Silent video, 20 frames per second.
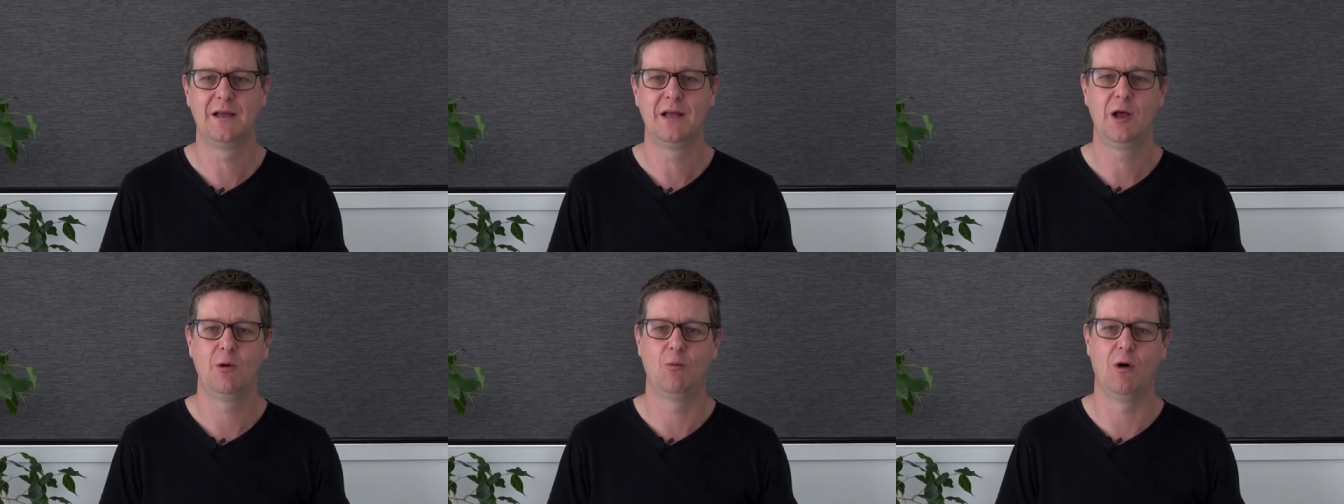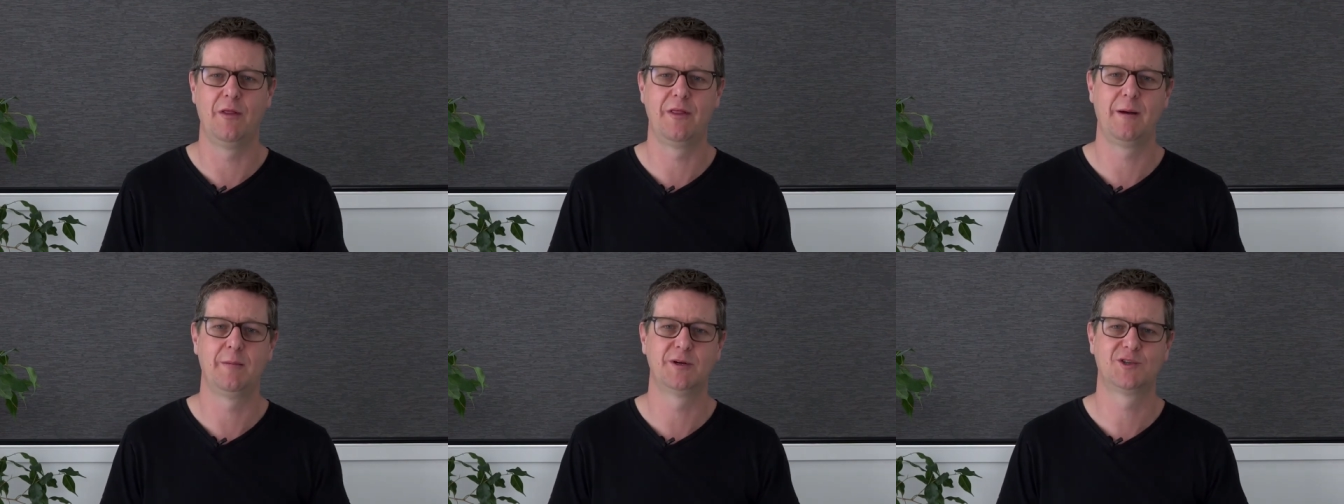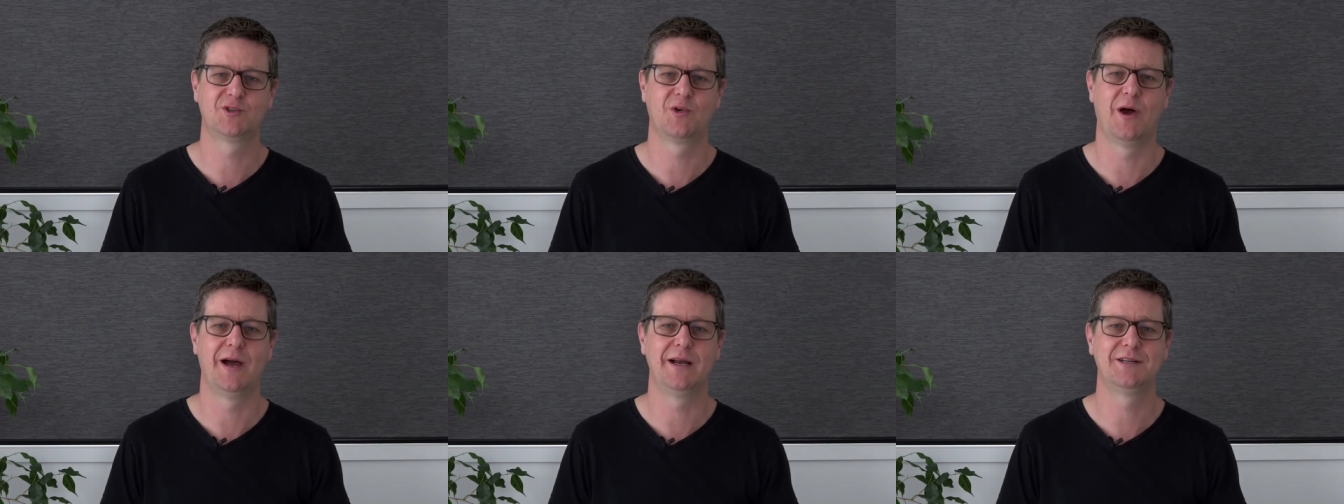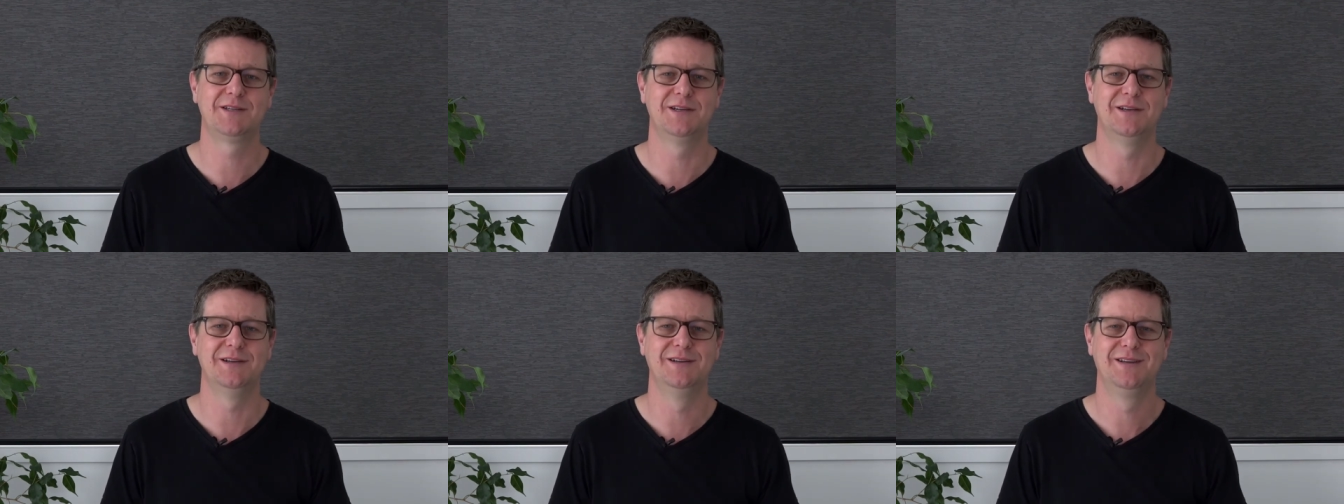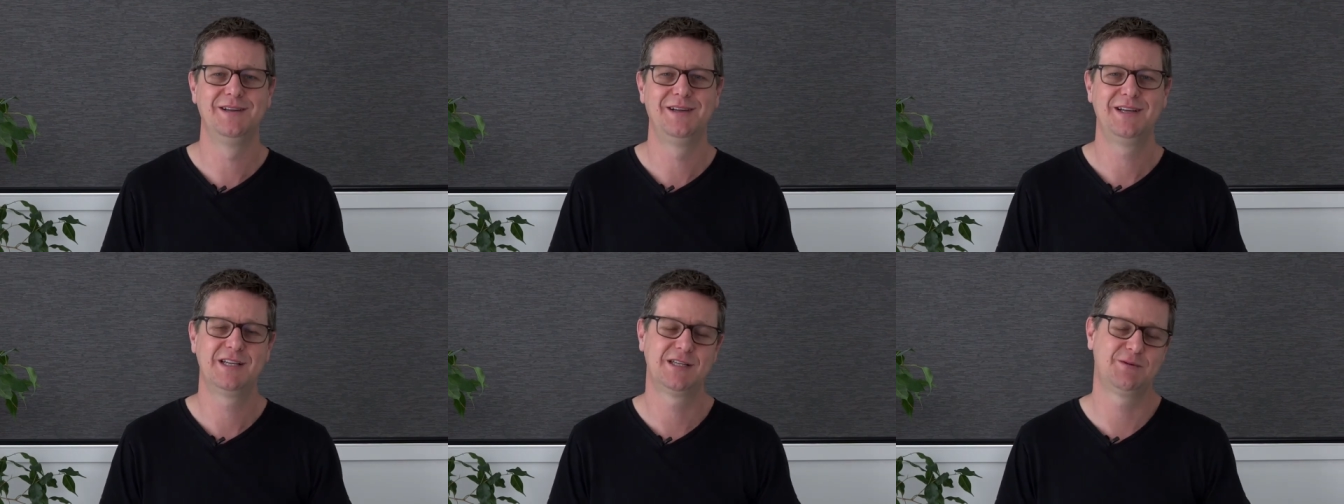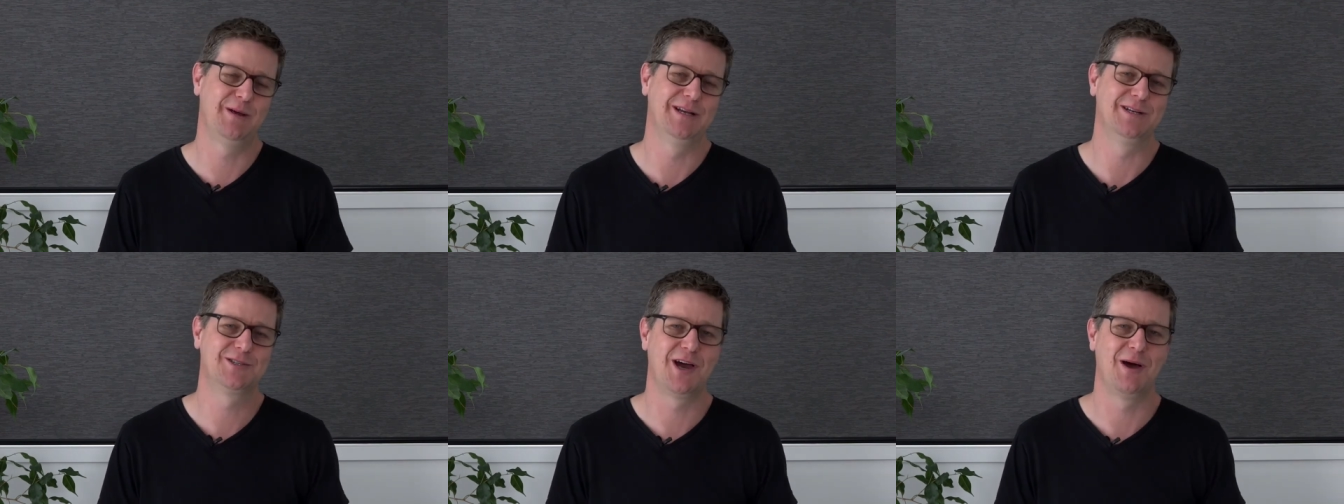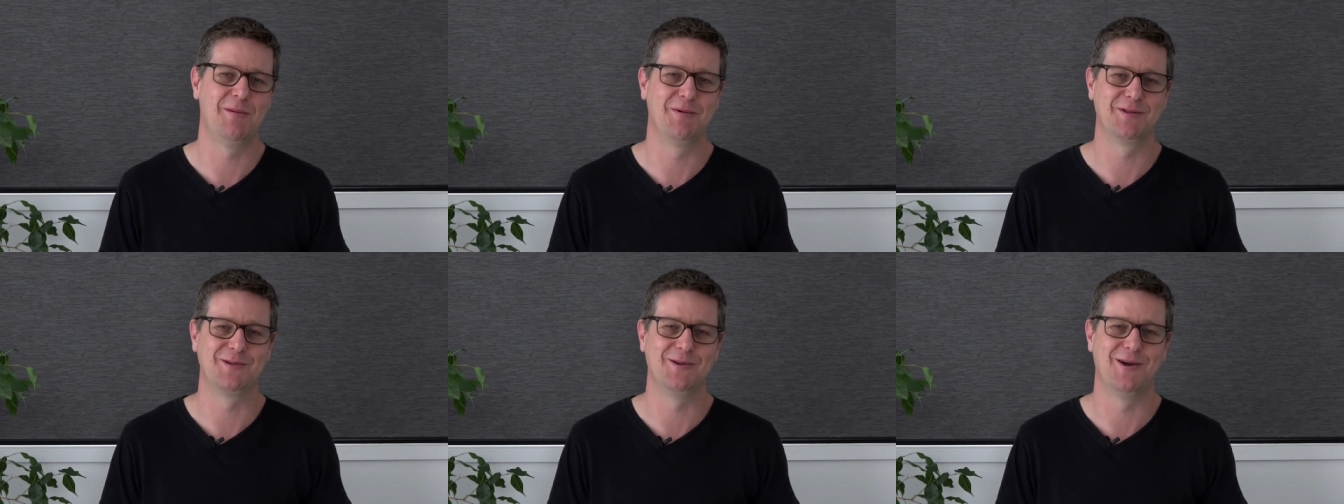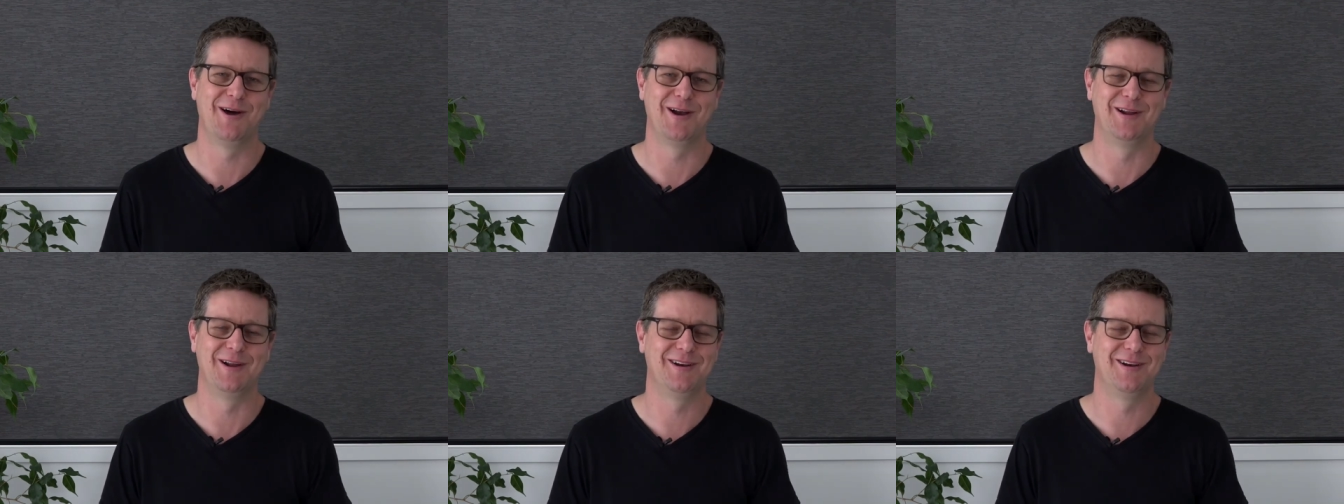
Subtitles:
while they were trying to spend time with God.